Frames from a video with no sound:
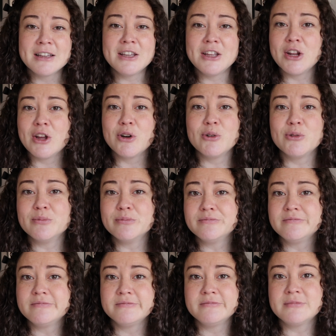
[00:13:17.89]
you know,
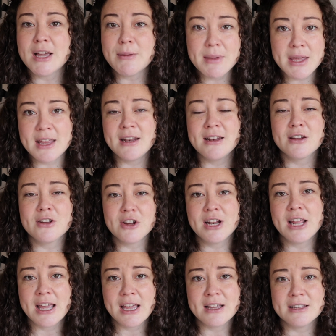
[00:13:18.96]
I'm in good
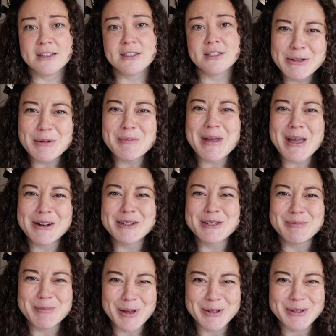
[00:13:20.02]
hands. That's what
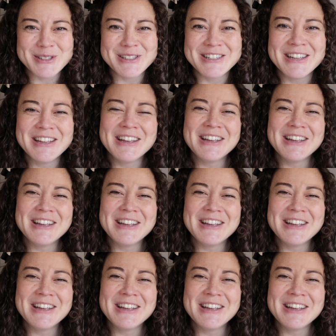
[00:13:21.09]
matters most.